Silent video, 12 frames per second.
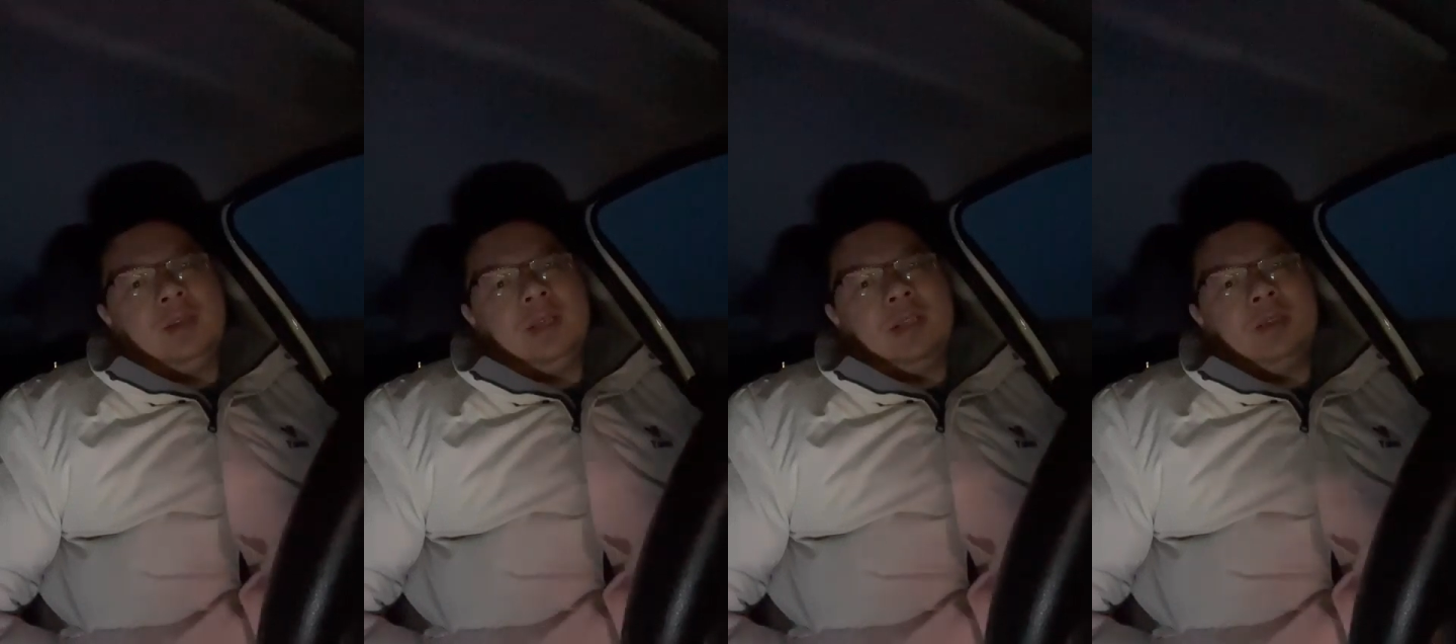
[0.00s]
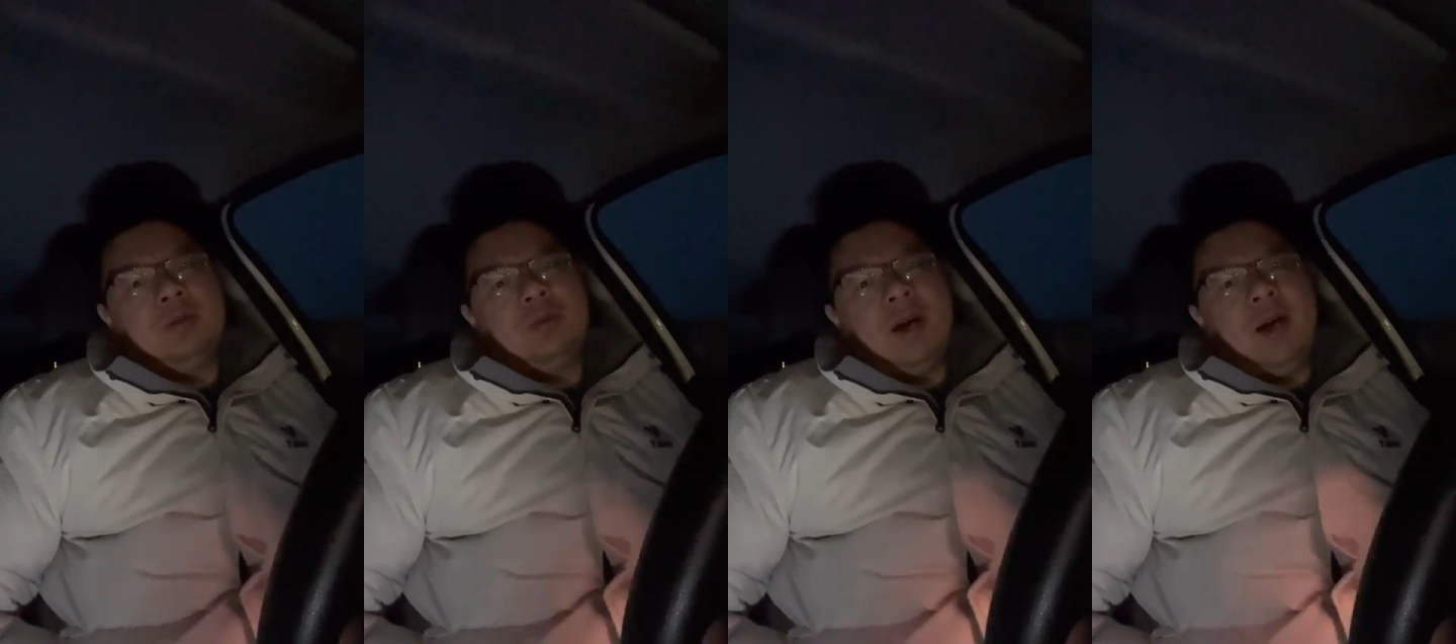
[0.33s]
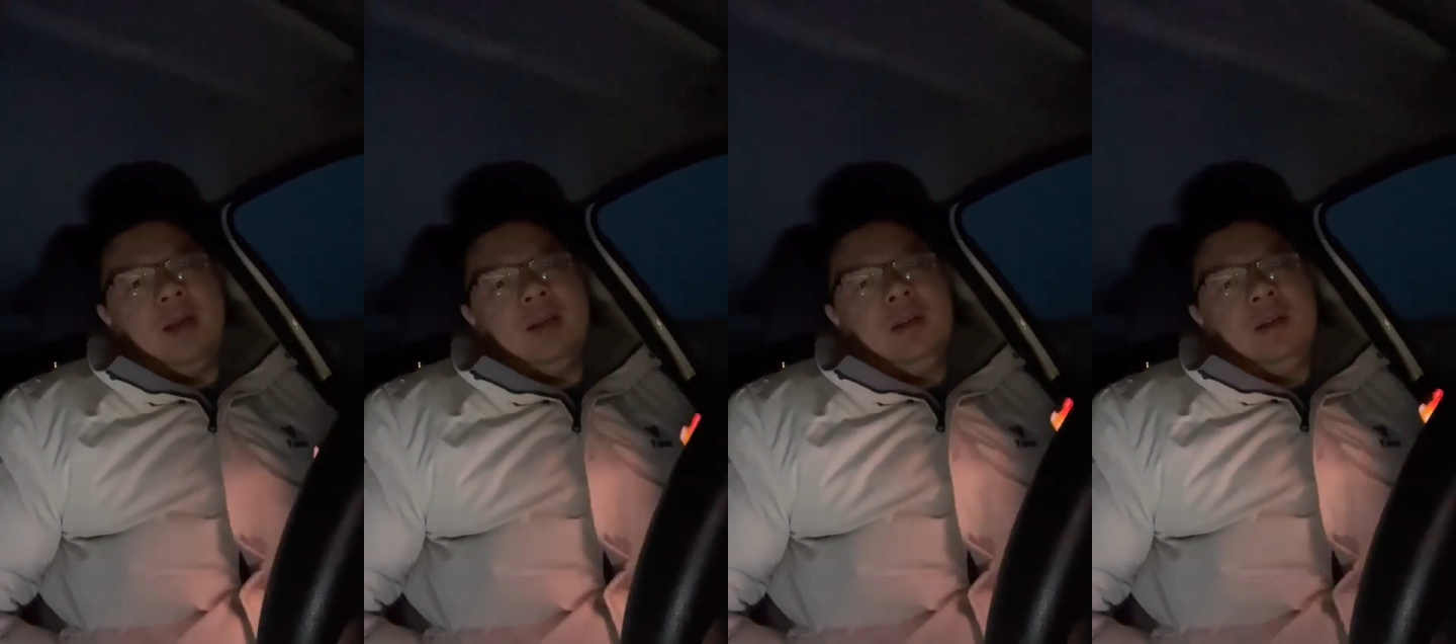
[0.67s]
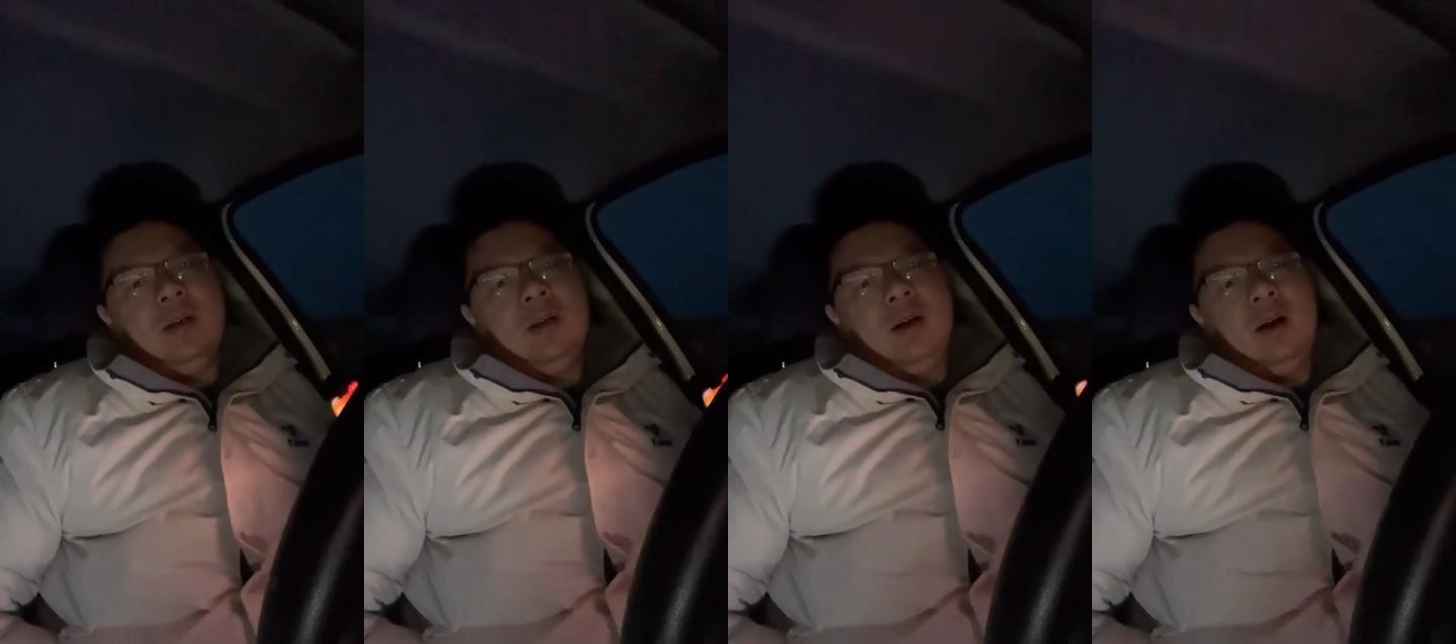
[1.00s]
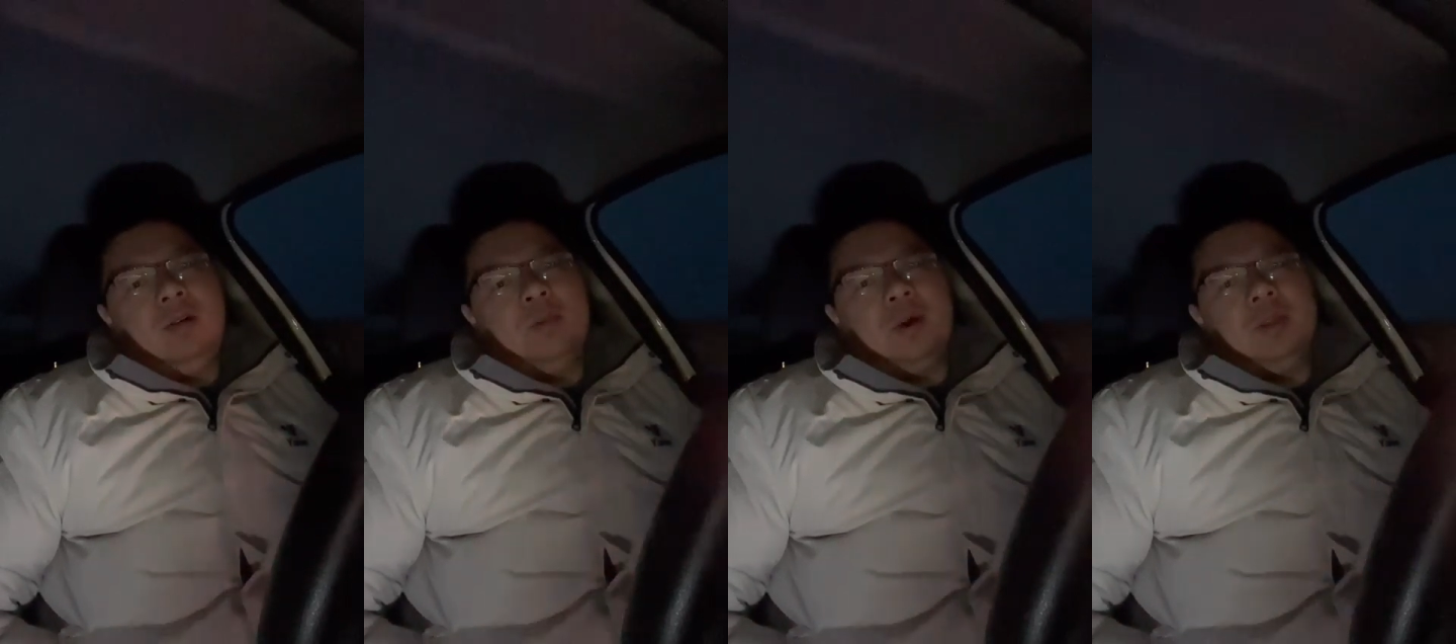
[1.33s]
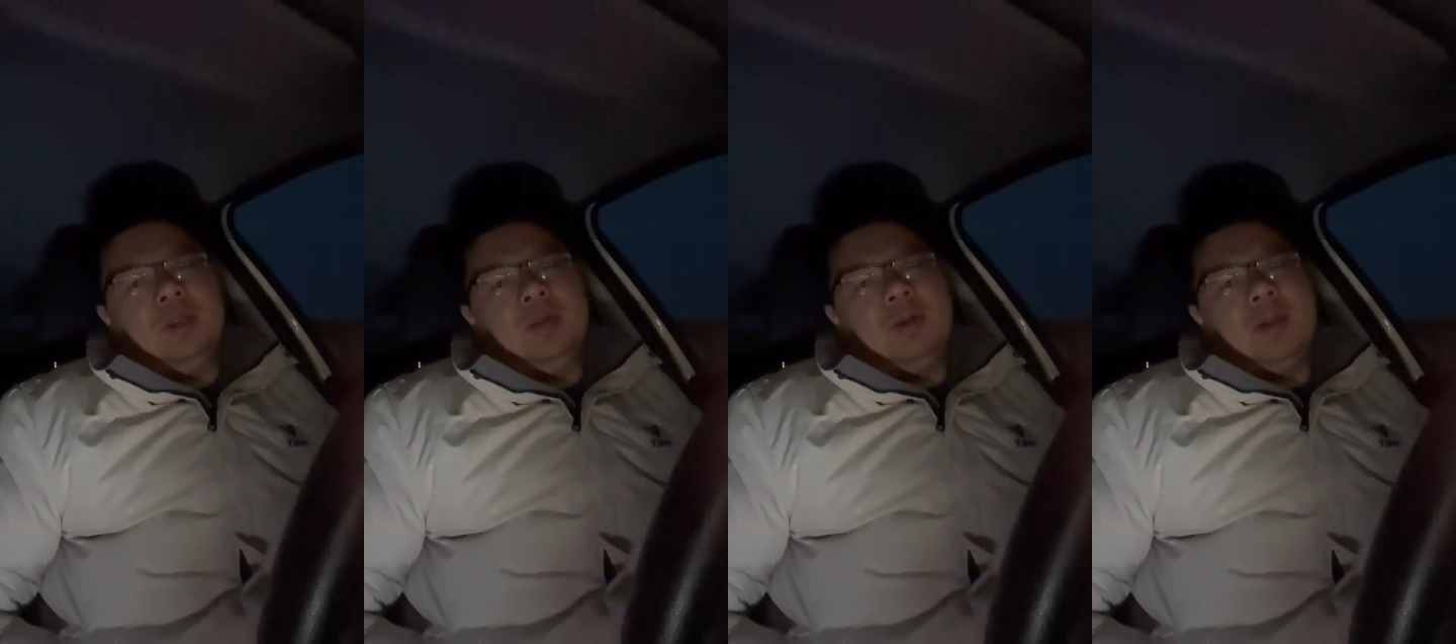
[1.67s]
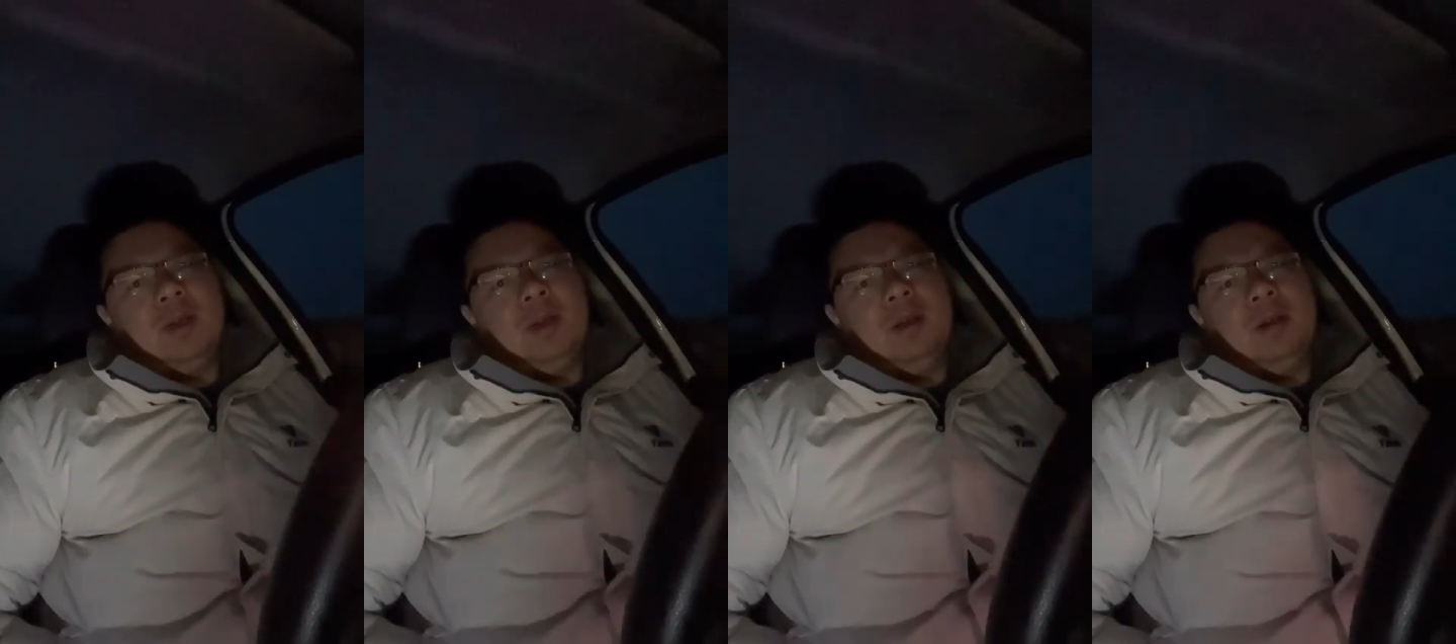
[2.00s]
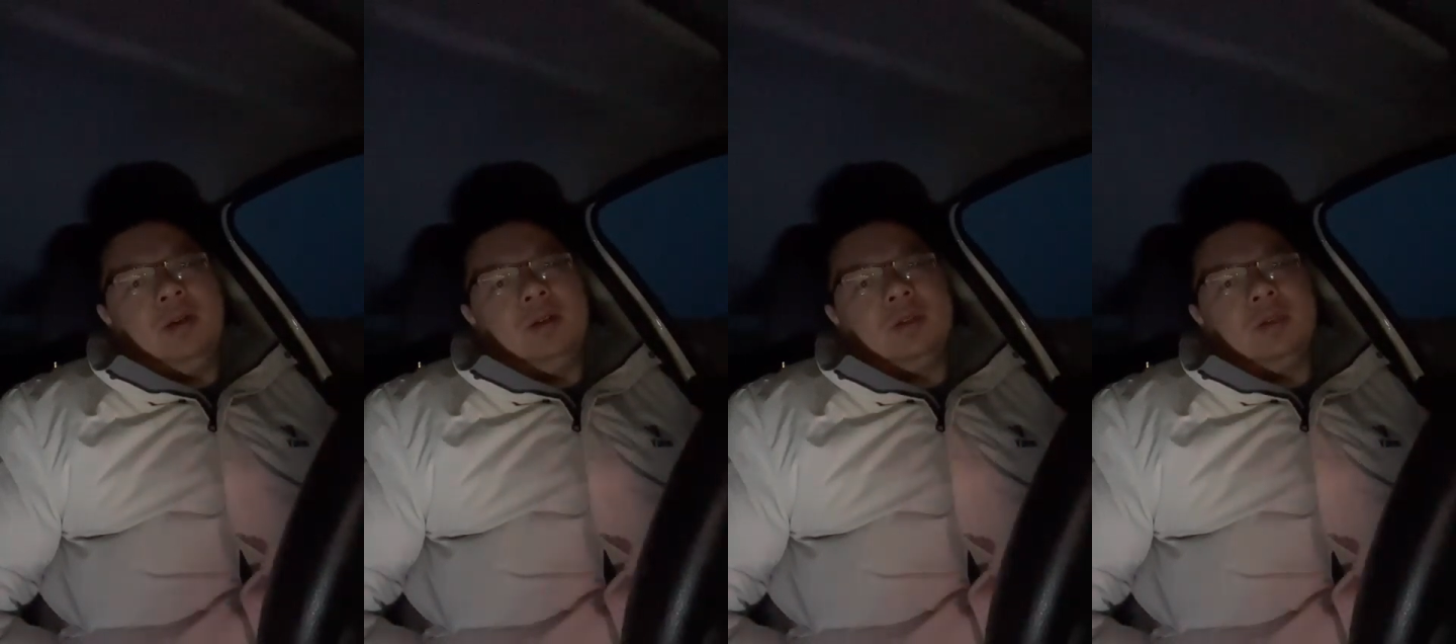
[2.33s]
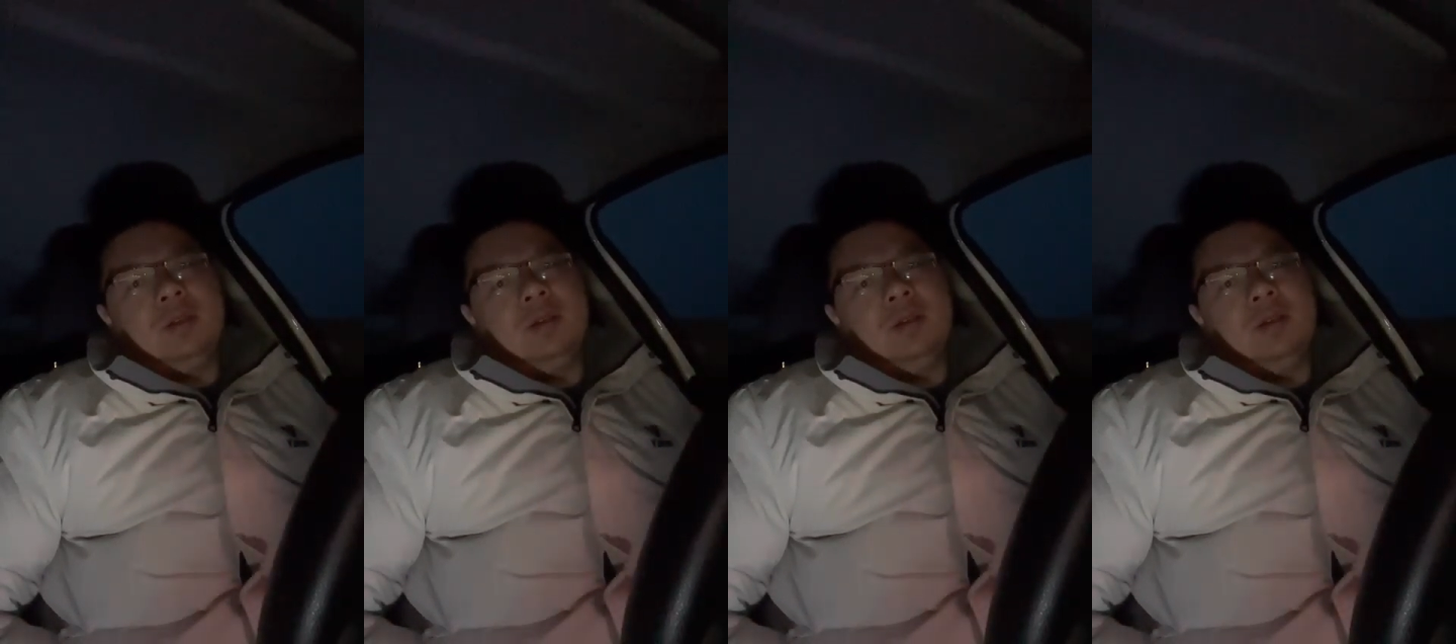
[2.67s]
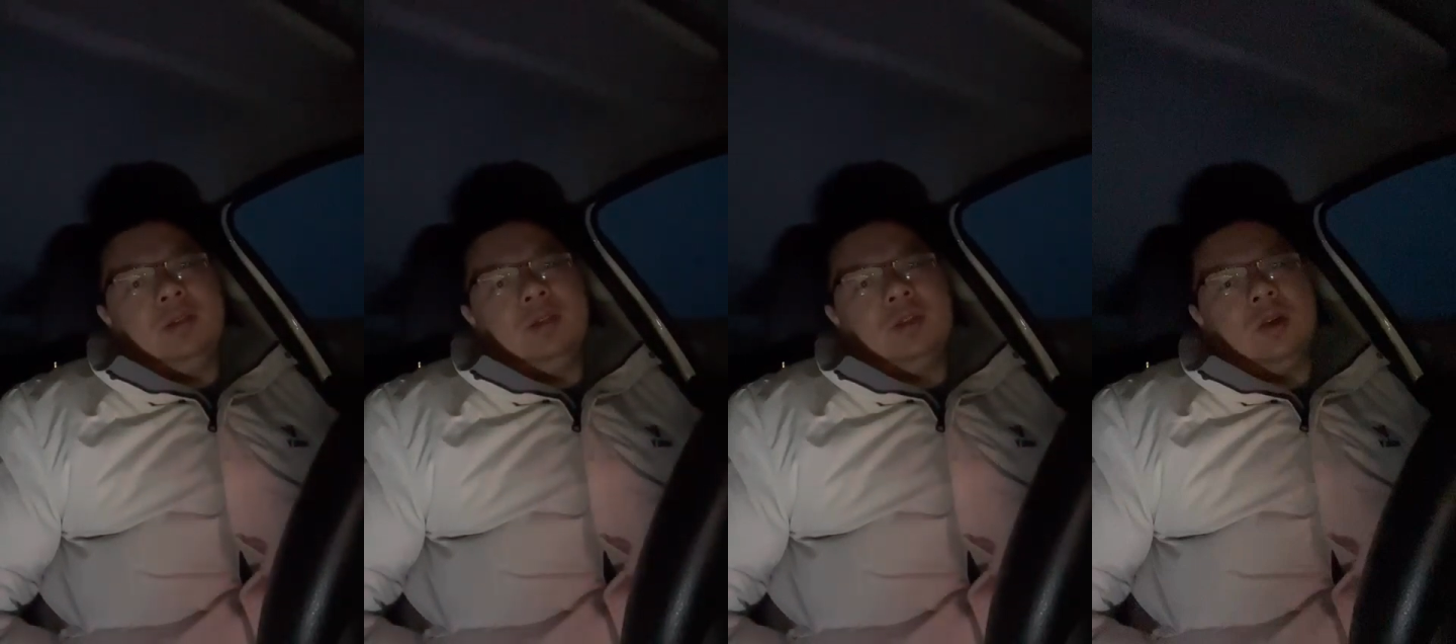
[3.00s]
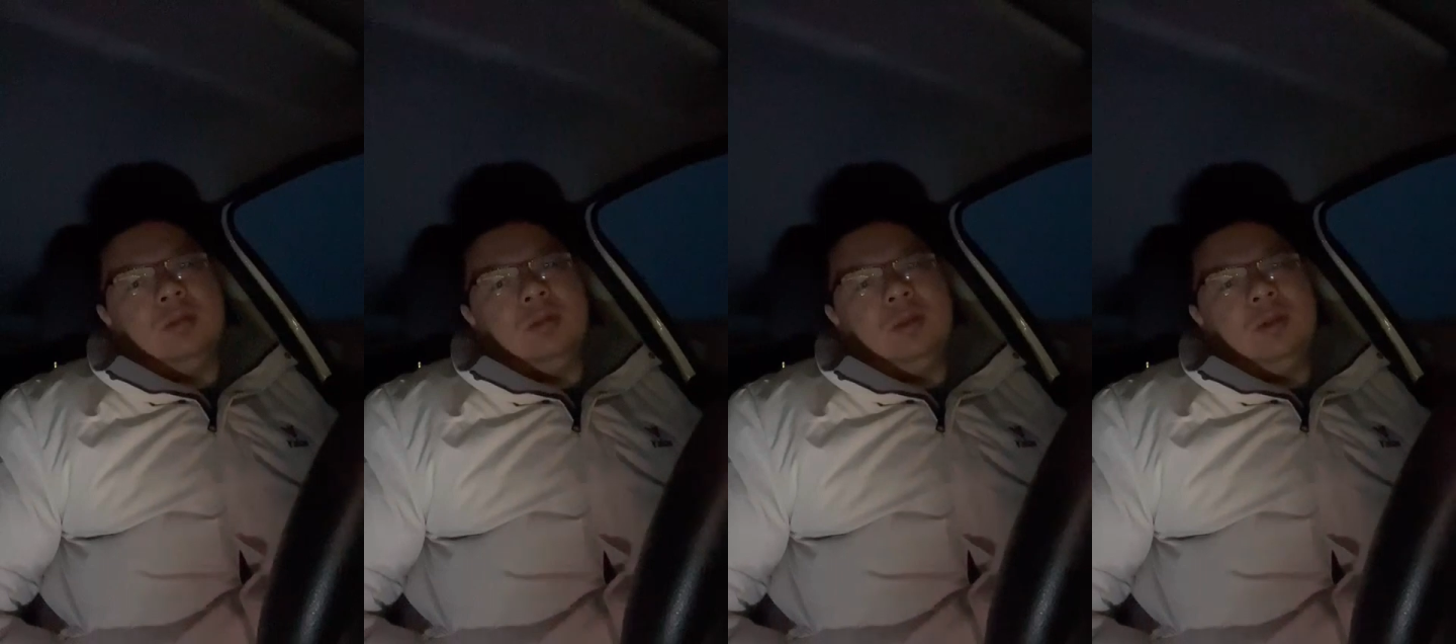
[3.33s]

That is why I reported him and he lost uh, his job.